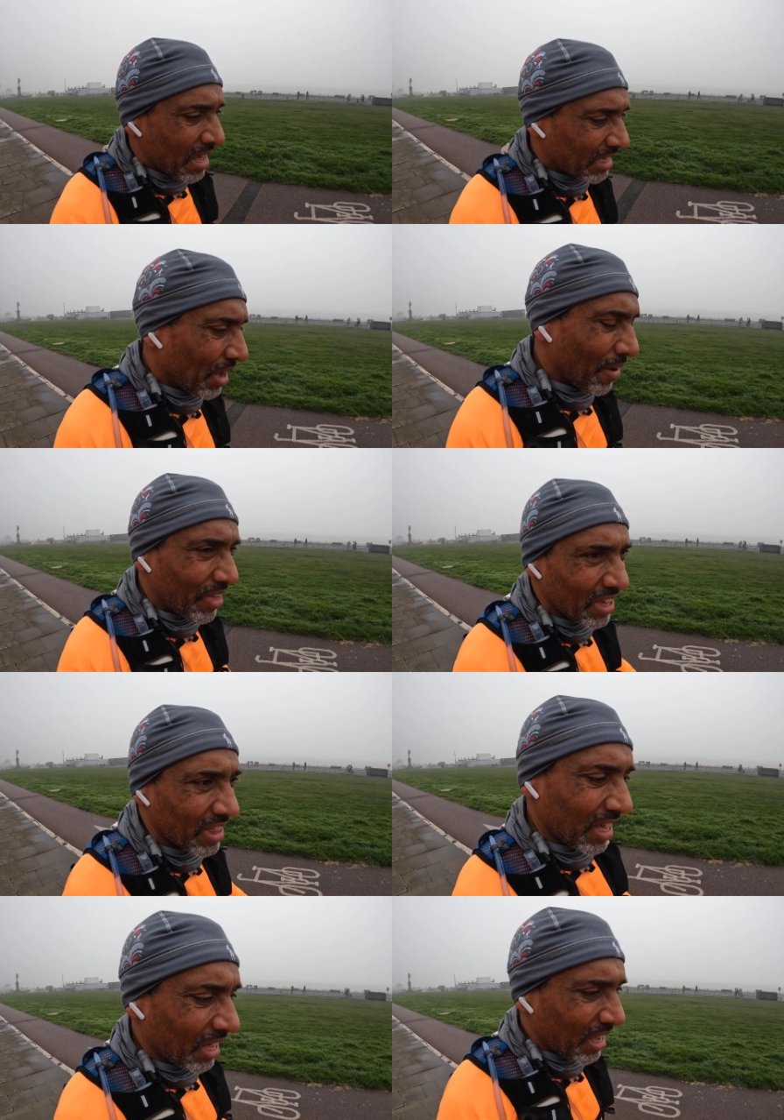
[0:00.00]
so I think
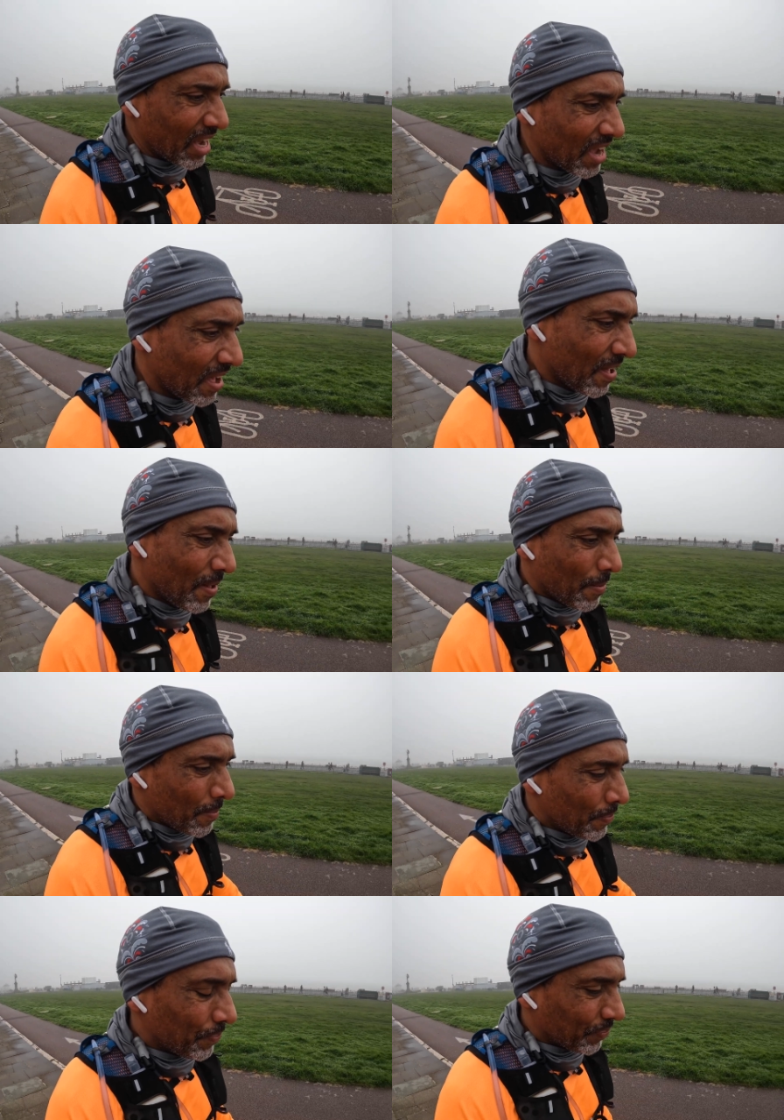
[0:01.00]
the
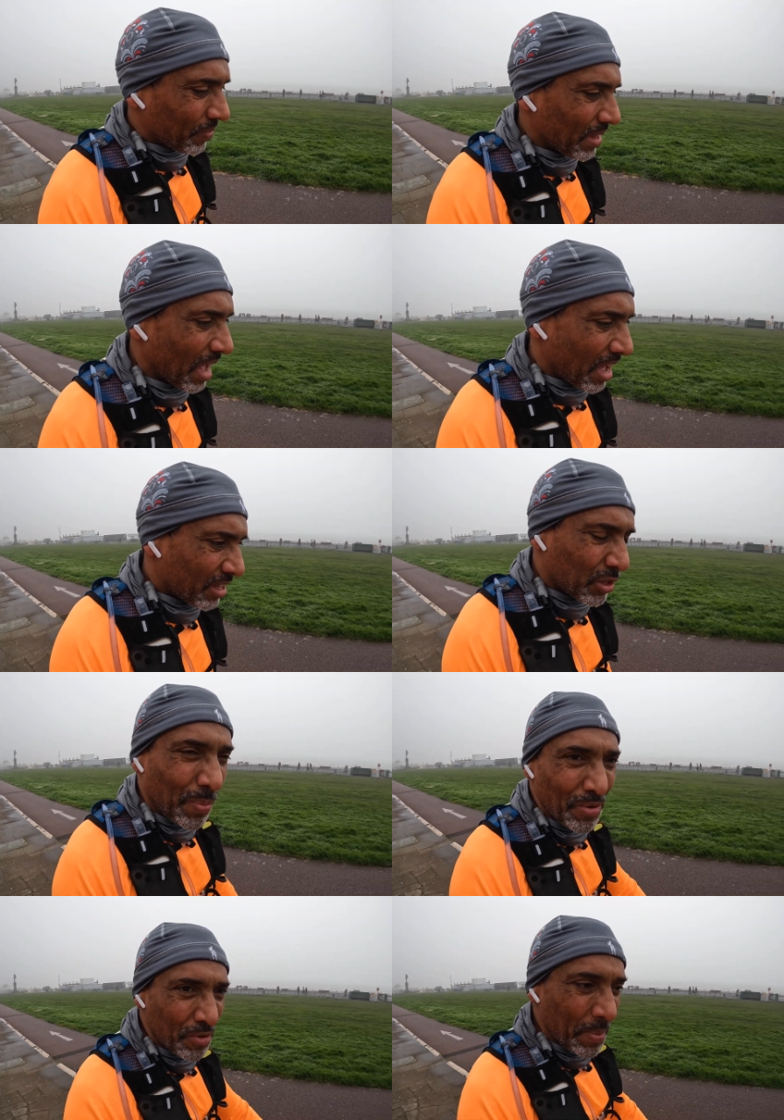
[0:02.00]

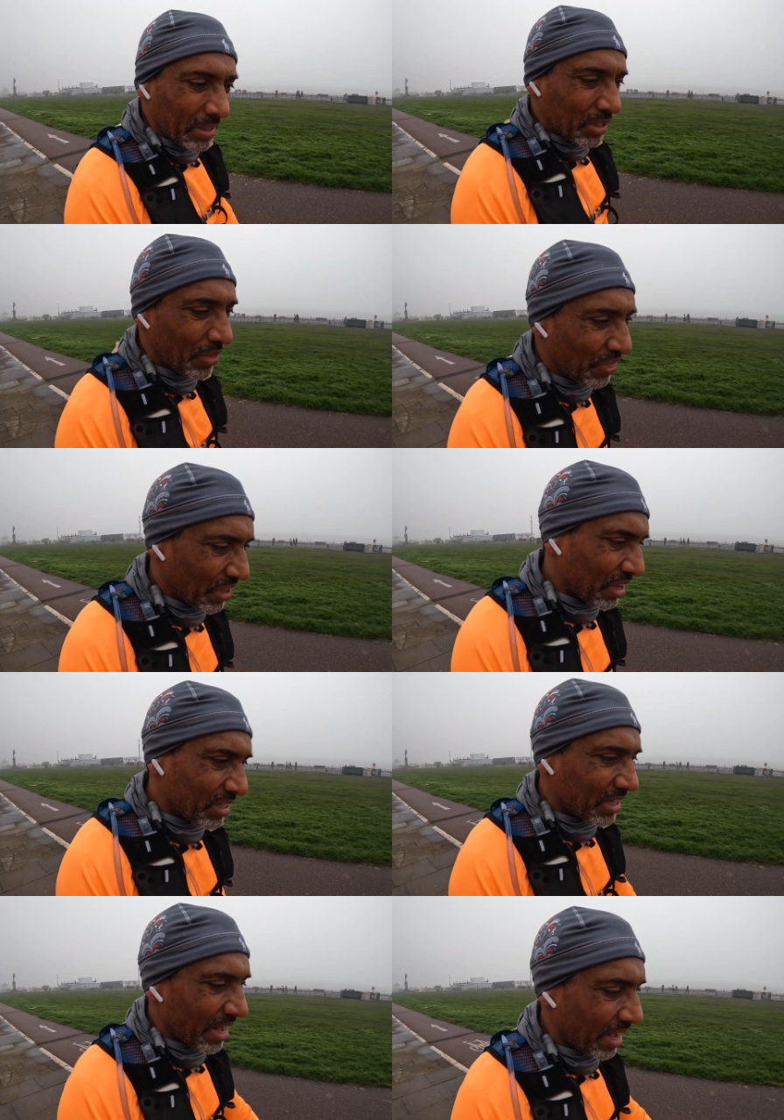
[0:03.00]
sprint repeats on
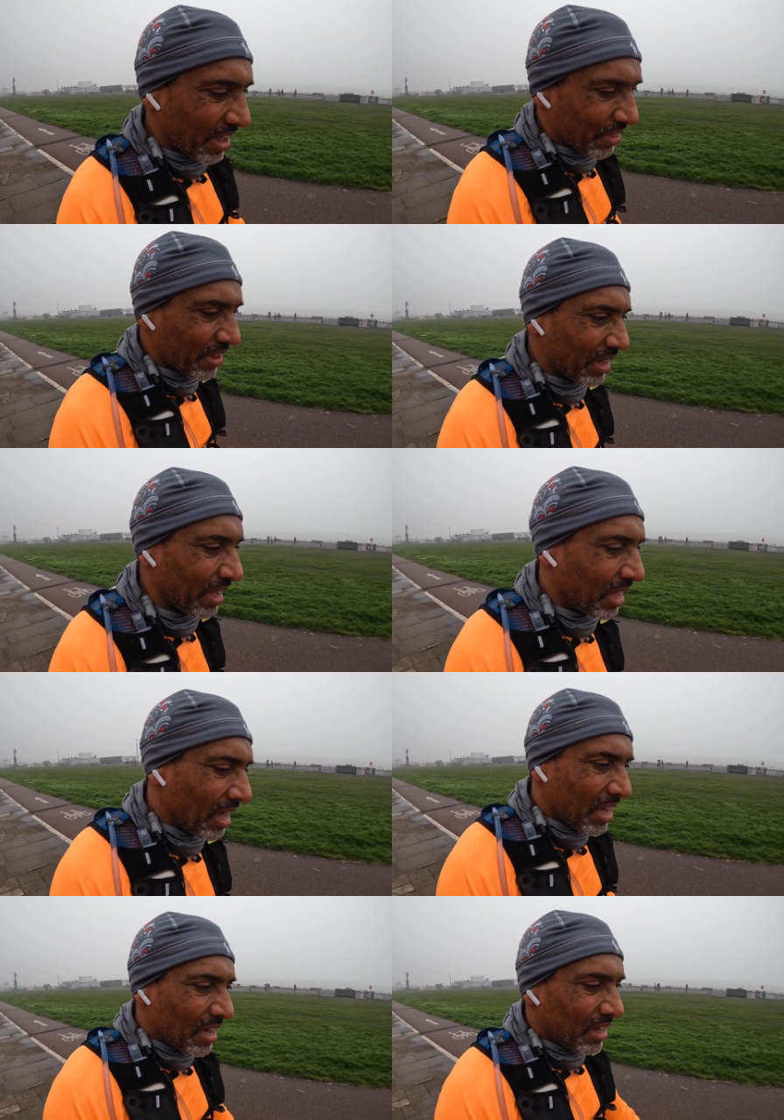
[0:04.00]
Thursday and the
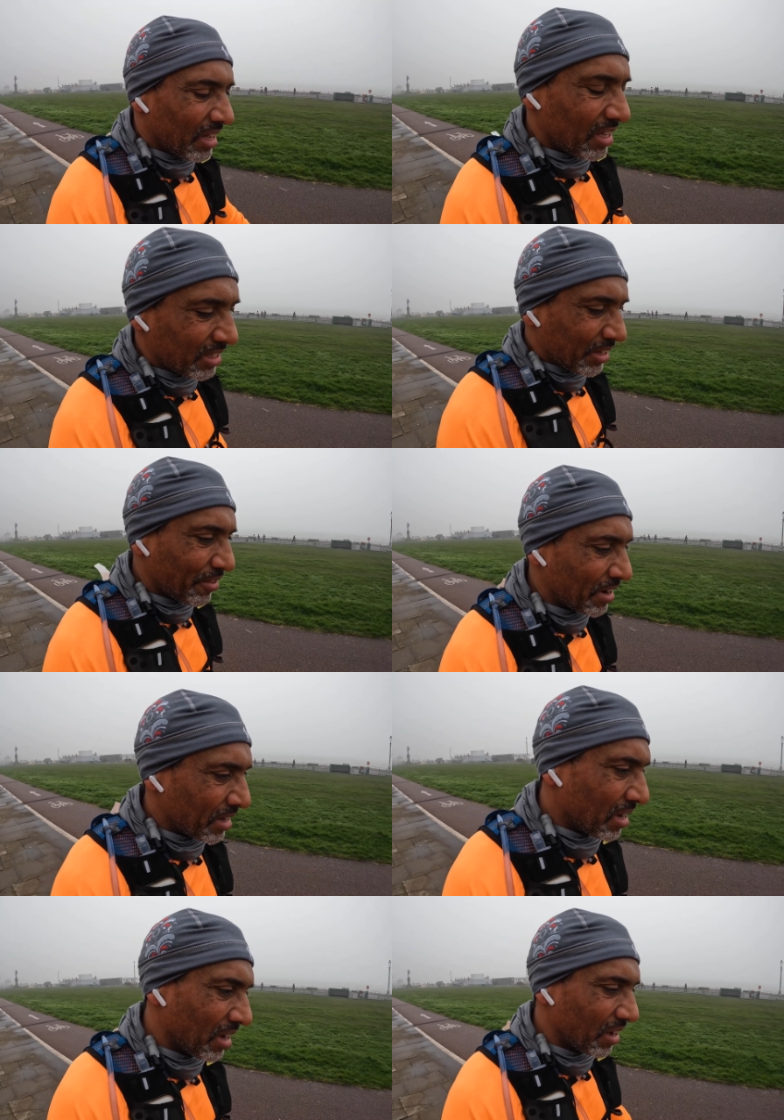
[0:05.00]
easy run
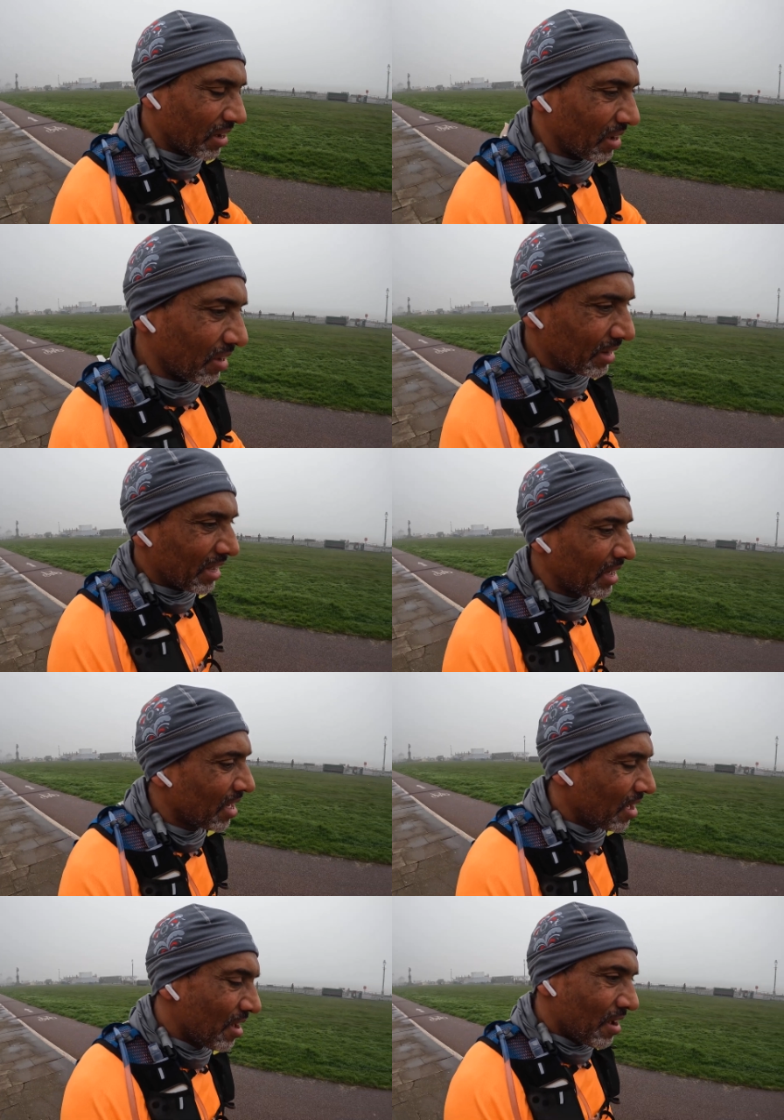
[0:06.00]
on
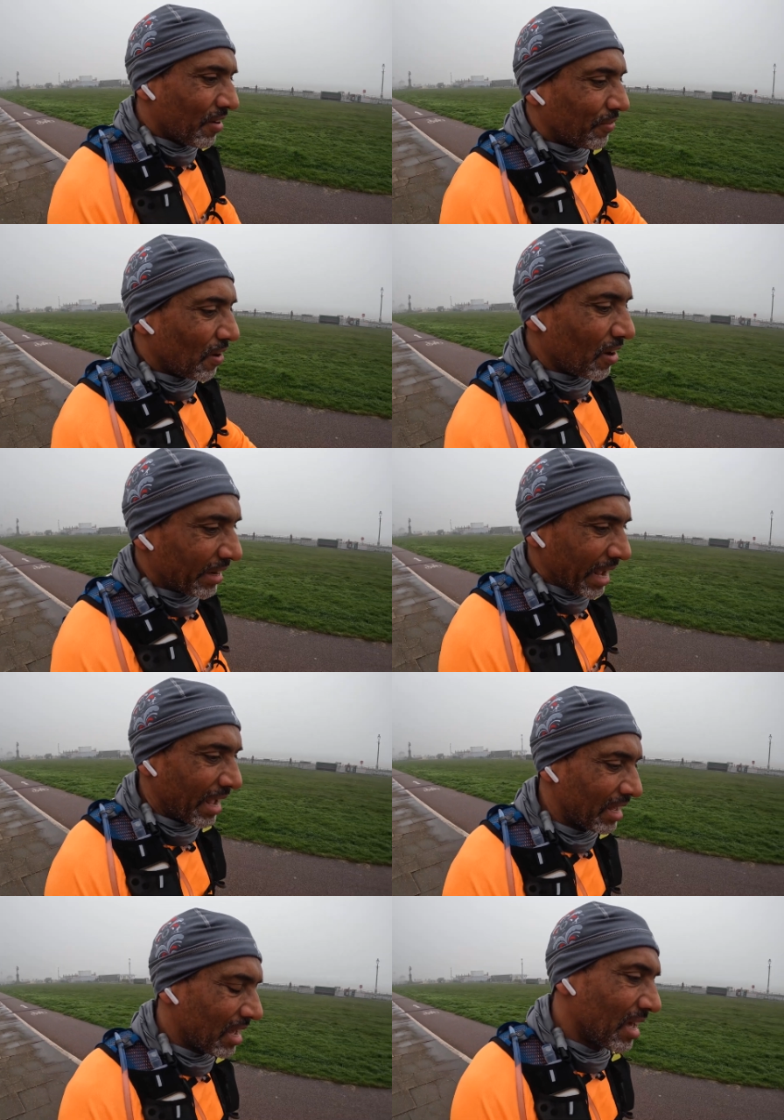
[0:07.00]
Friday